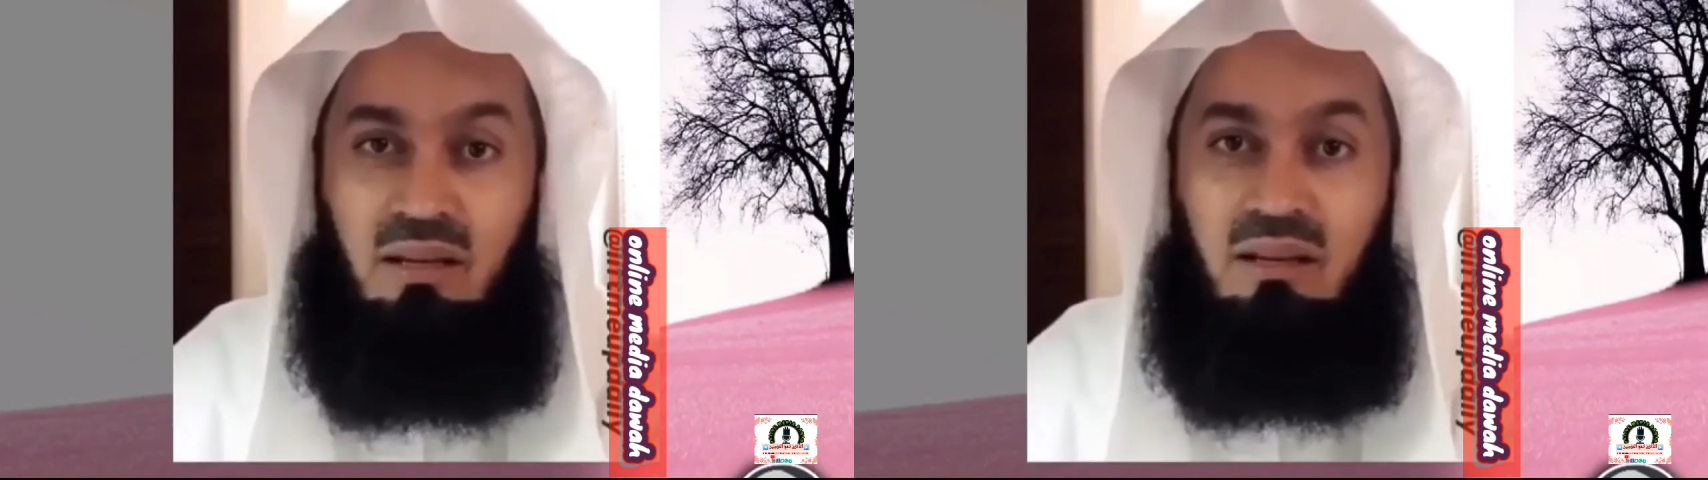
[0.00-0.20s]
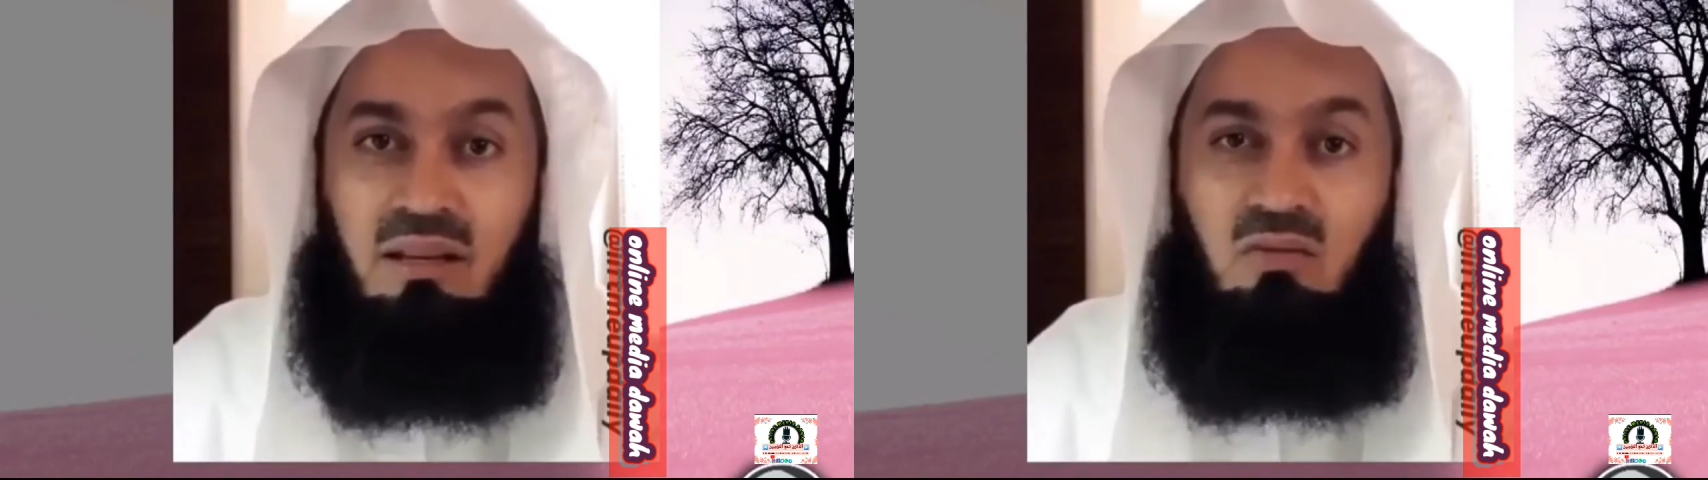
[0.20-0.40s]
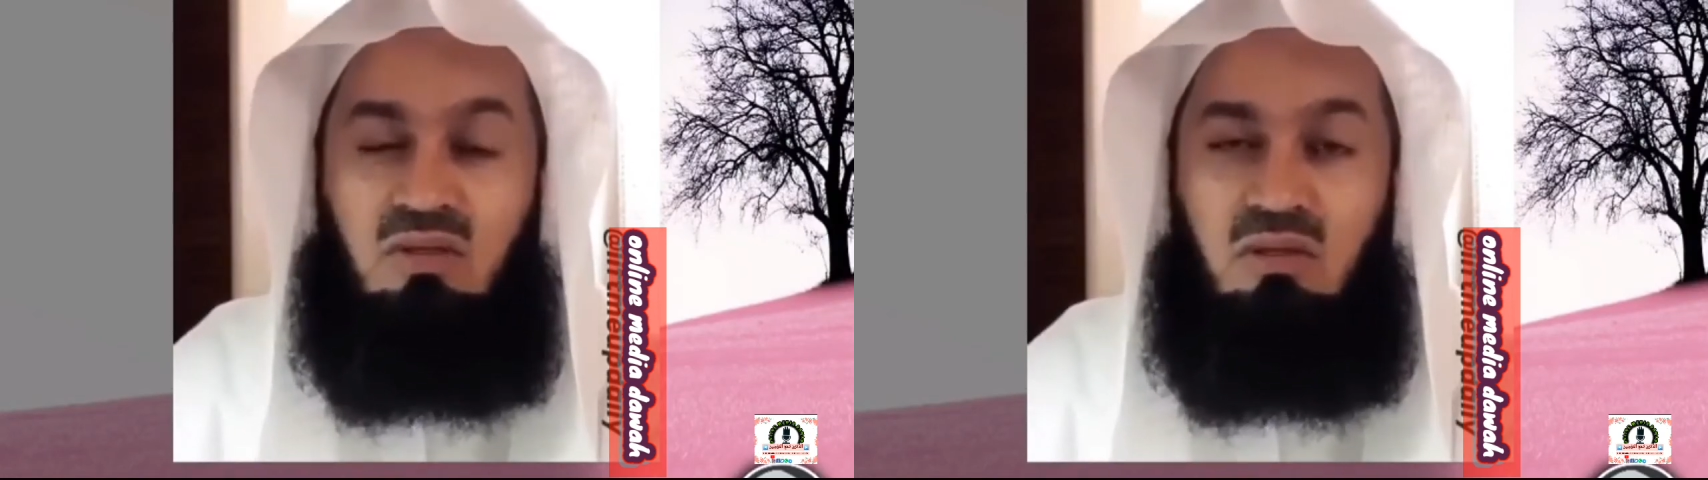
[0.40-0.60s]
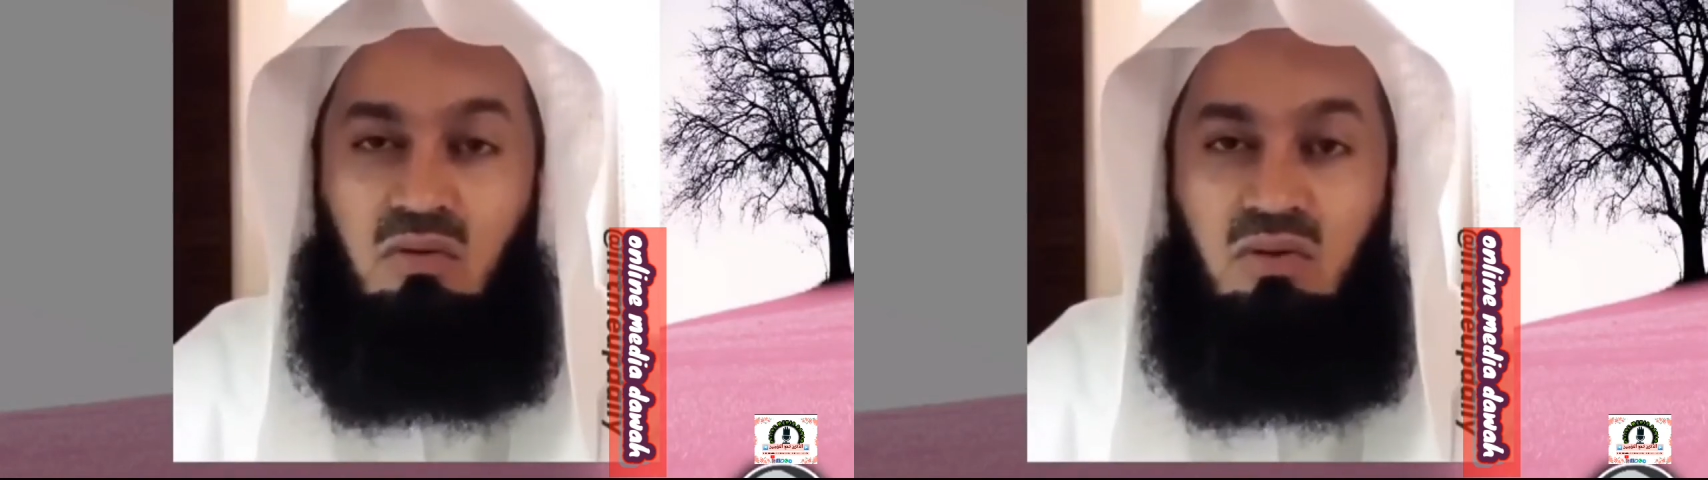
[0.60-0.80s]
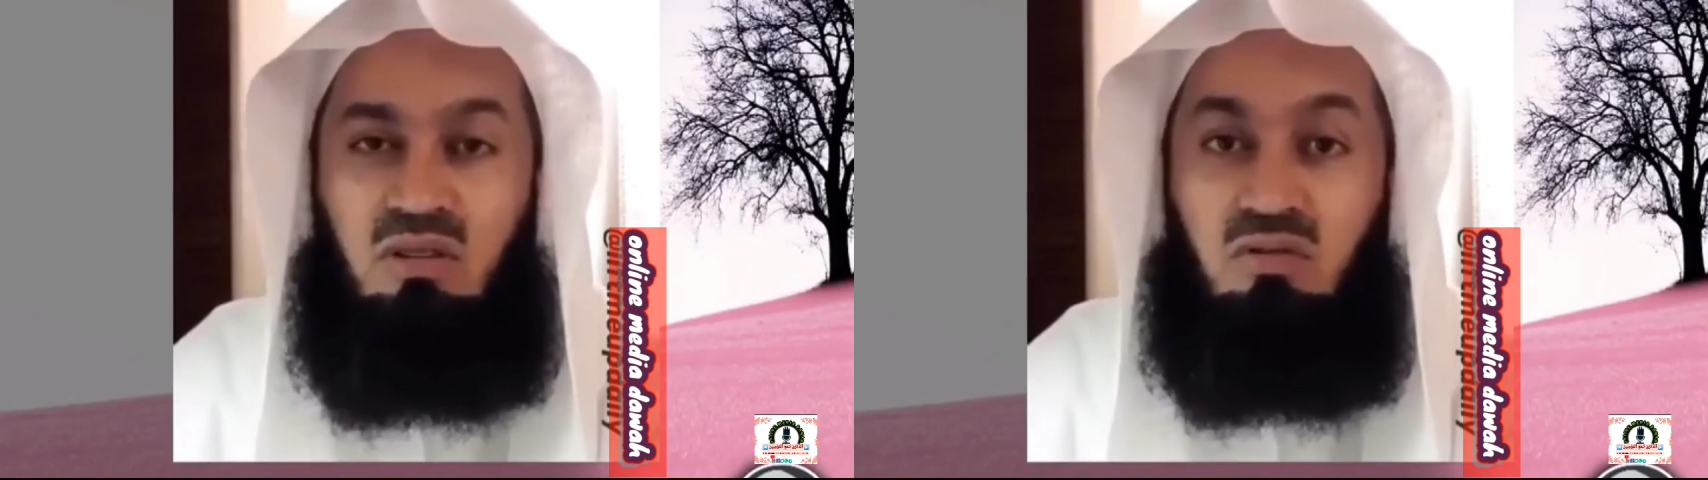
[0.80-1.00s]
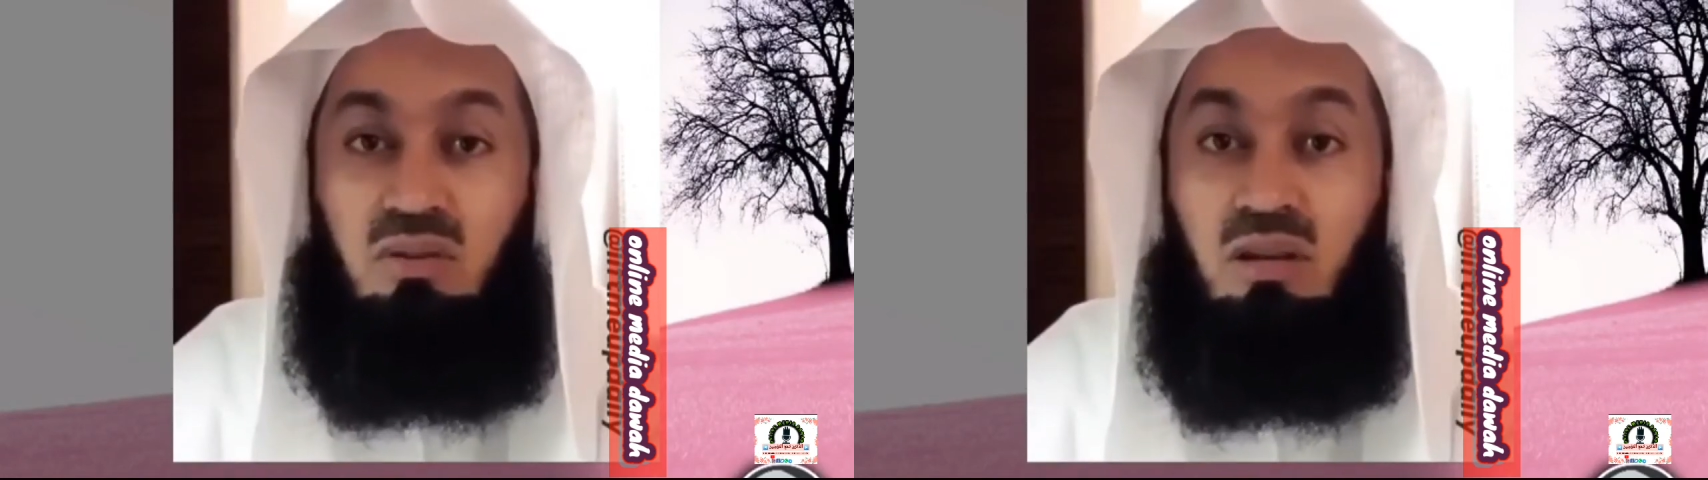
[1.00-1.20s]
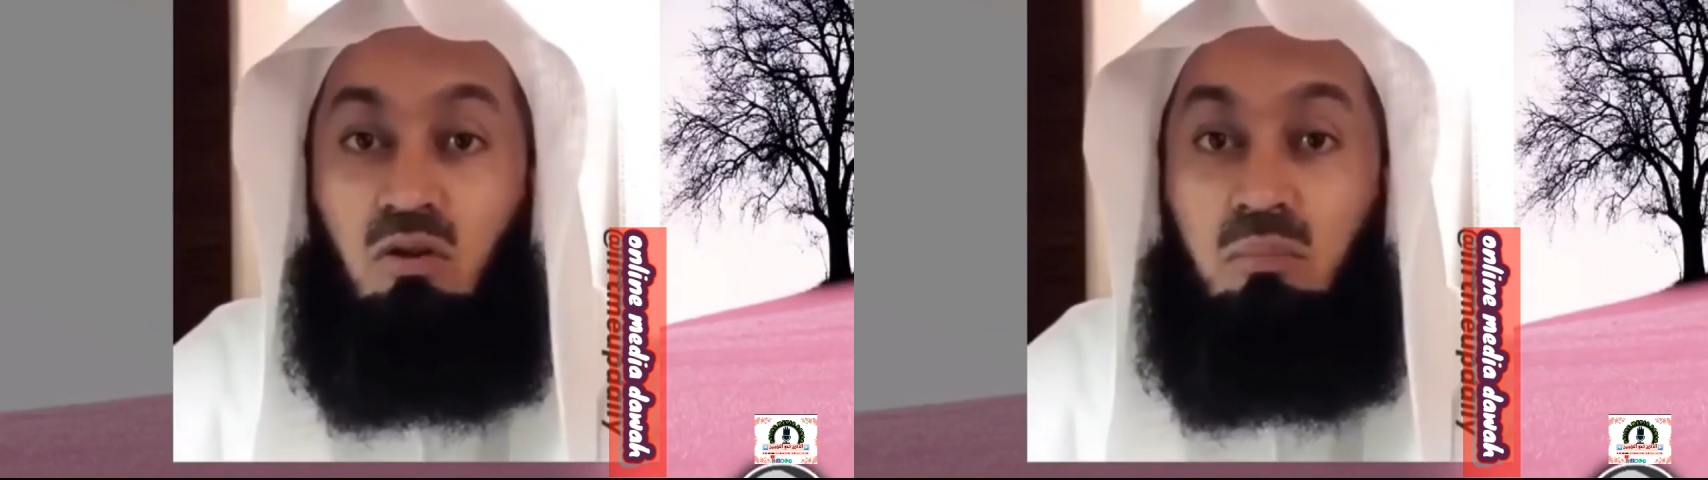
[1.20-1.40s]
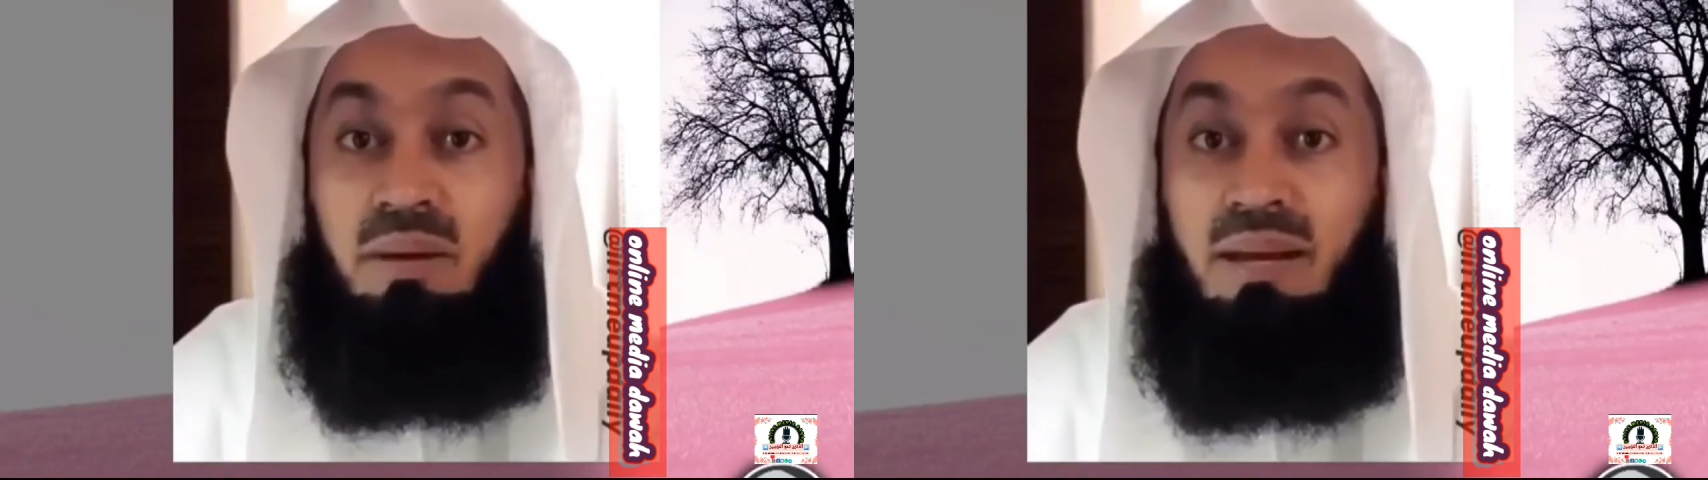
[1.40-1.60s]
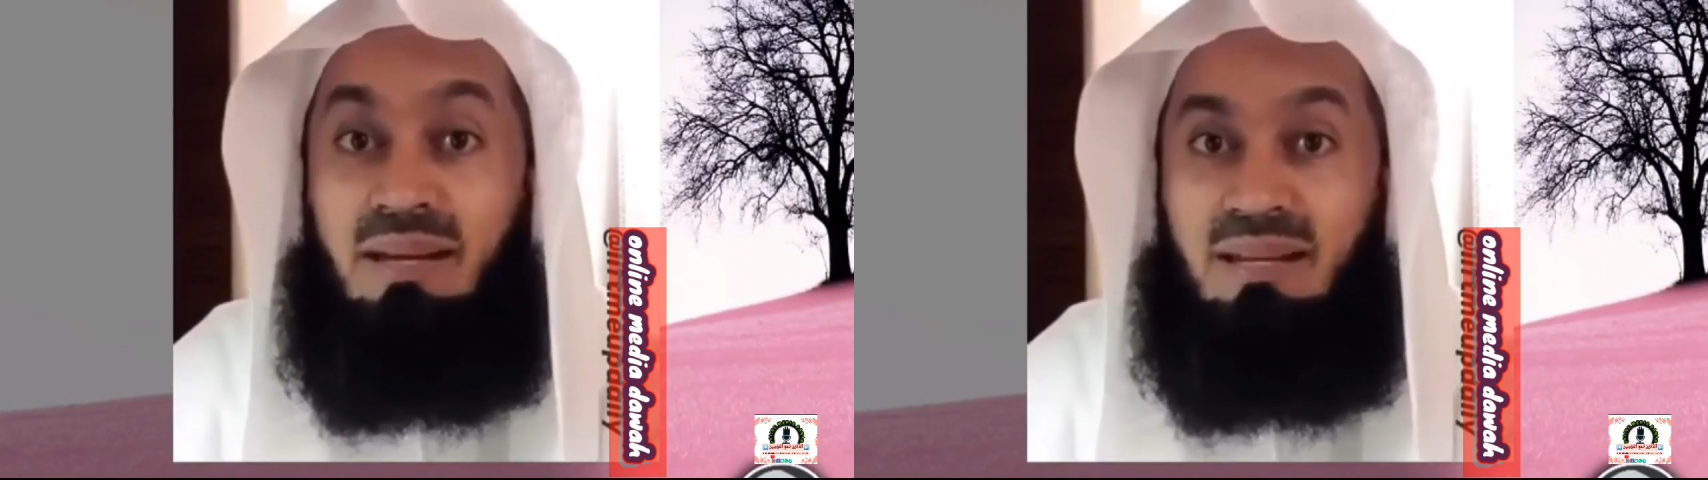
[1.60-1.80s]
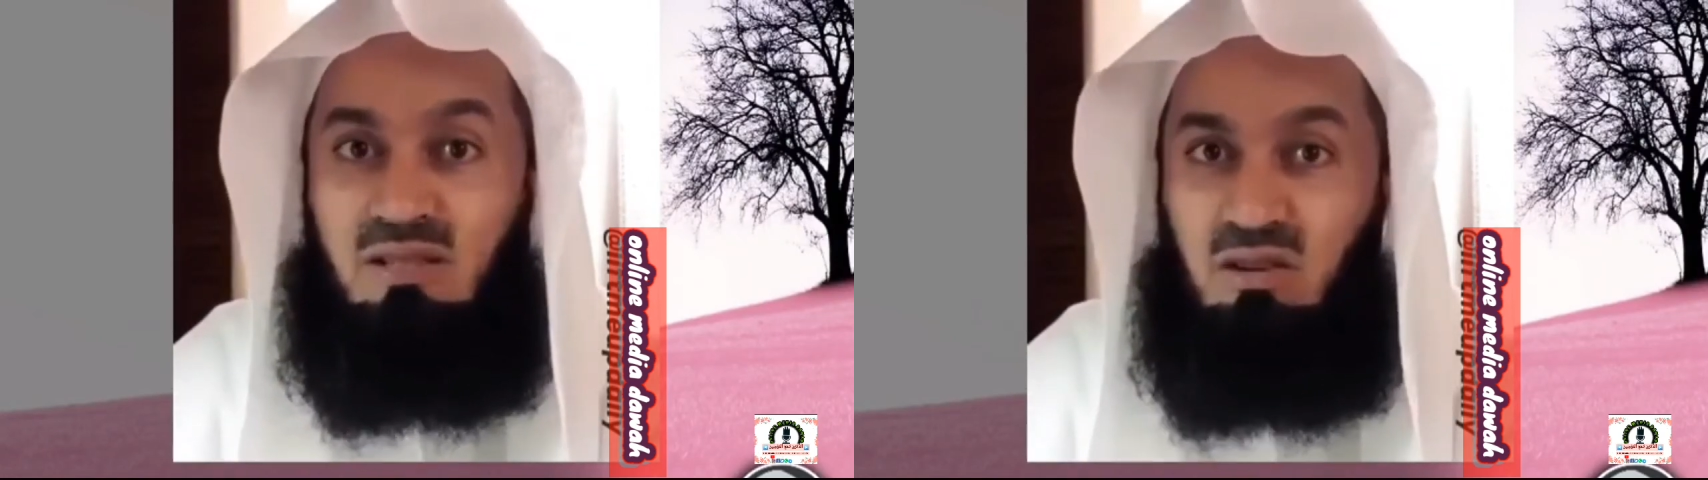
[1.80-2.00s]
That was according to the obedience